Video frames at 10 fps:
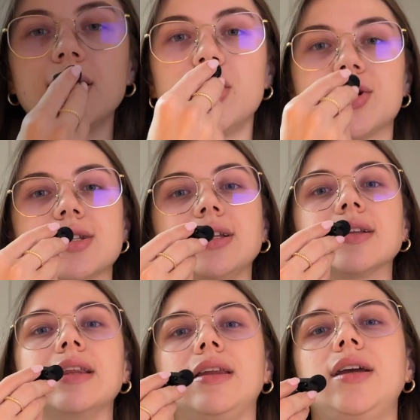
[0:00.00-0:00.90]
Here's a
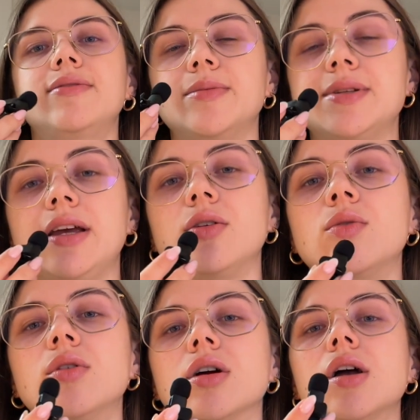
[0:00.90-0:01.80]
little life update
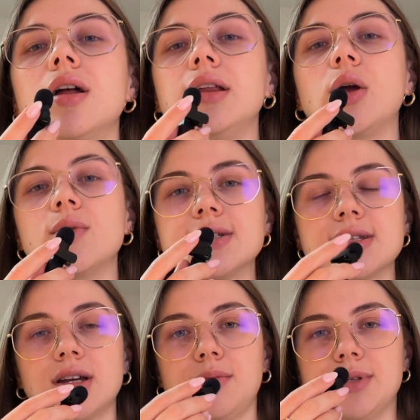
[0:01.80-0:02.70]
or
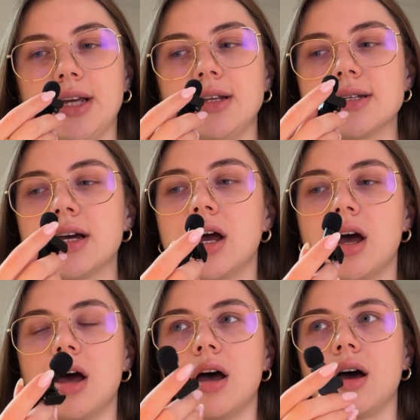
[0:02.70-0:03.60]
linguistic update.
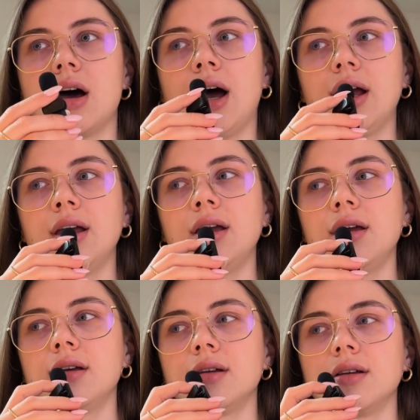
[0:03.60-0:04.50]

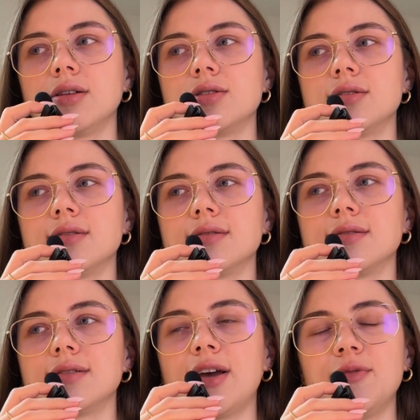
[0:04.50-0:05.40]
I
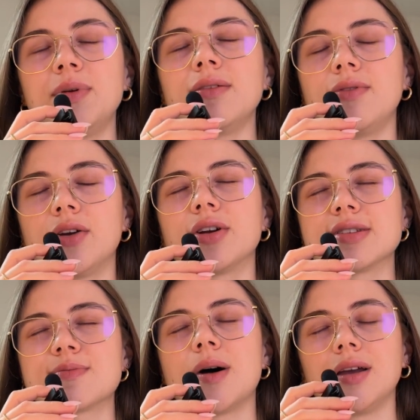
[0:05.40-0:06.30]
I've been very
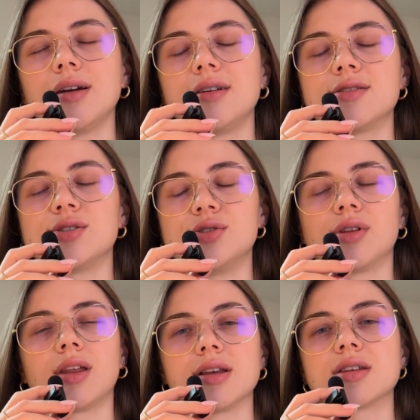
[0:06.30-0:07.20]
inspired to do
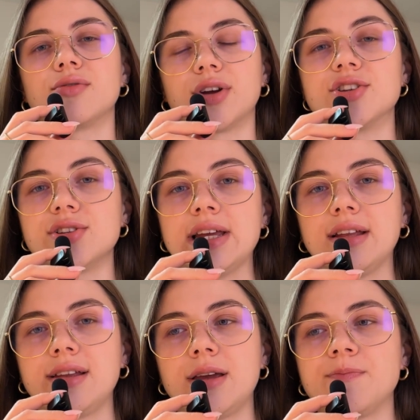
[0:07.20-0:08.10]
things in French
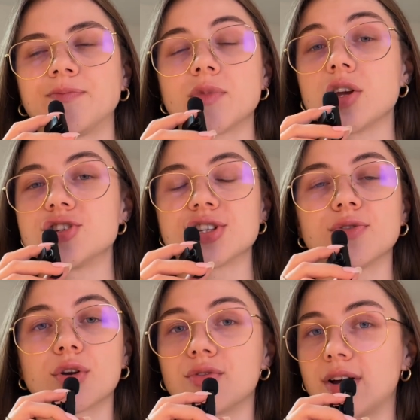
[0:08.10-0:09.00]
lately, just
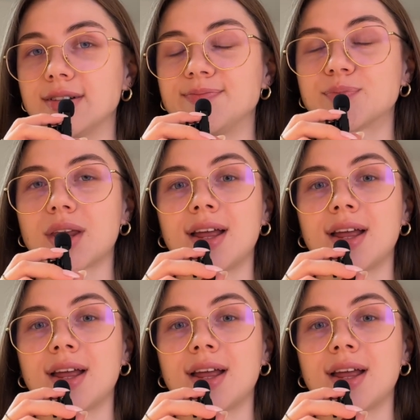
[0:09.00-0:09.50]
for fun.